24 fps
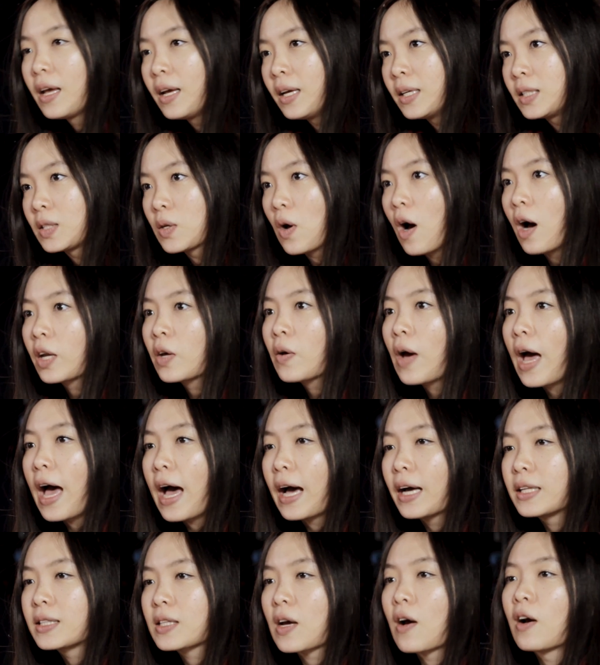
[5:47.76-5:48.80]
So audio
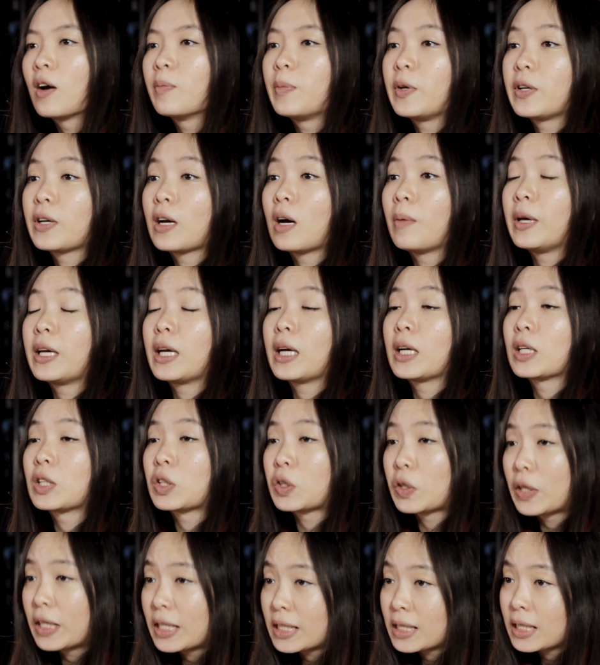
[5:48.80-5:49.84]
ads are becoming
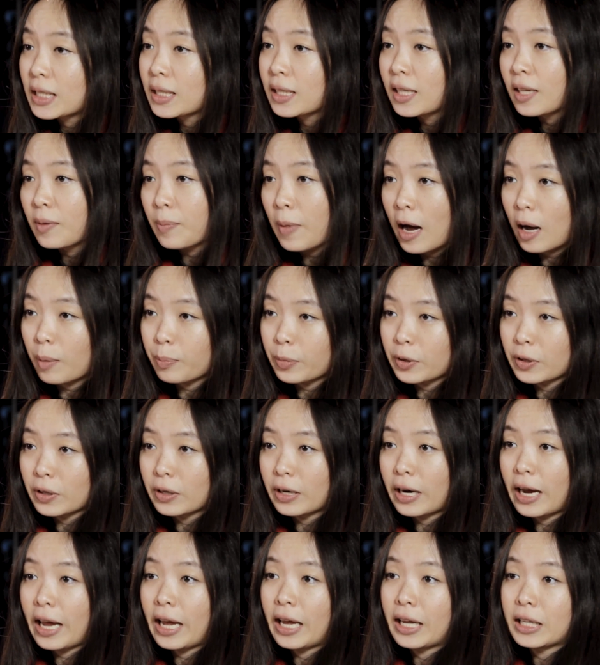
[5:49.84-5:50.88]
increasingly popular,
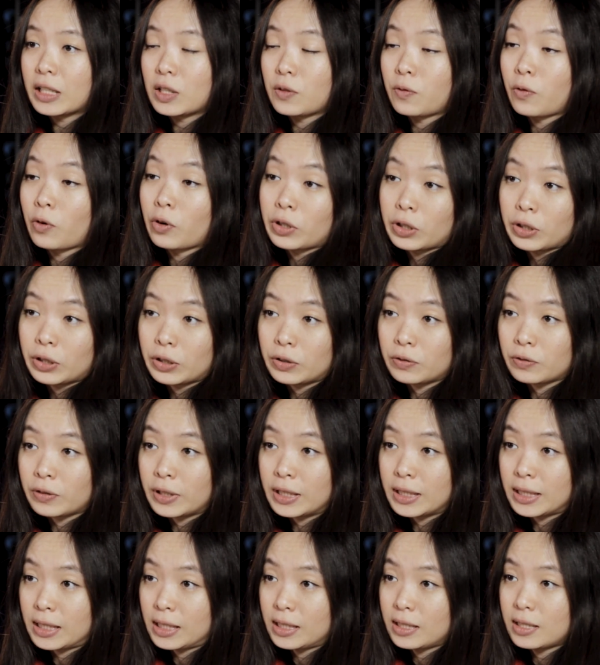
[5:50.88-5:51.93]
and for good
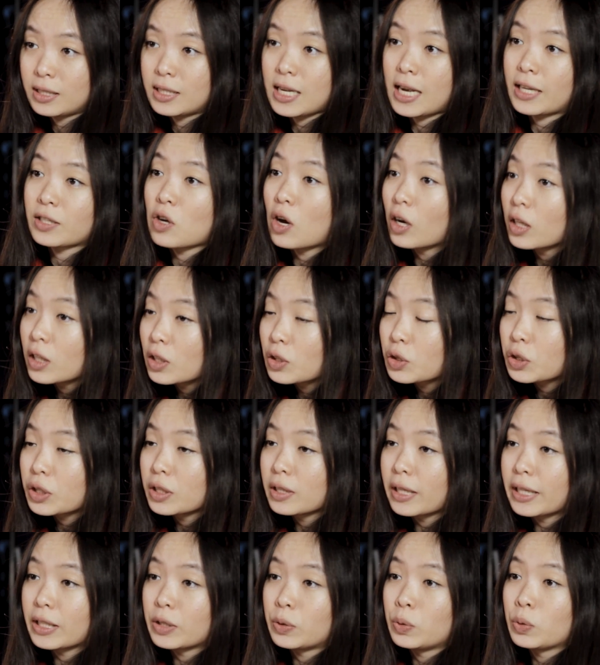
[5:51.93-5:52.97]
reason. Technology
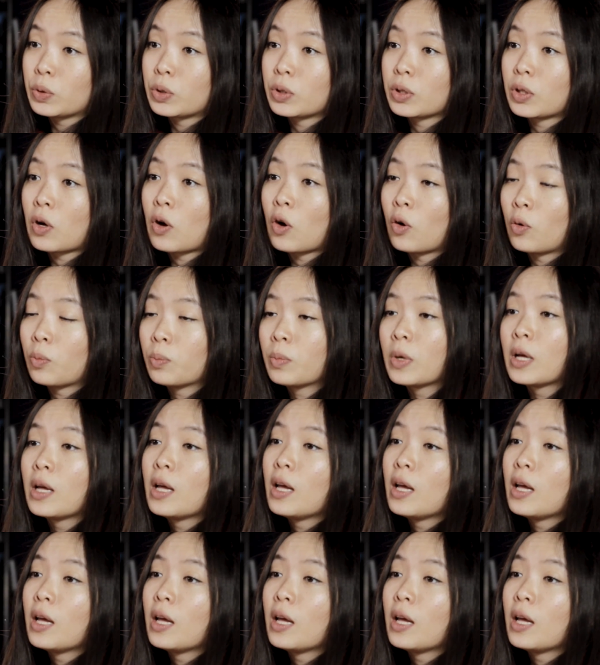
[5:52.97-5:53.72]
like Google Home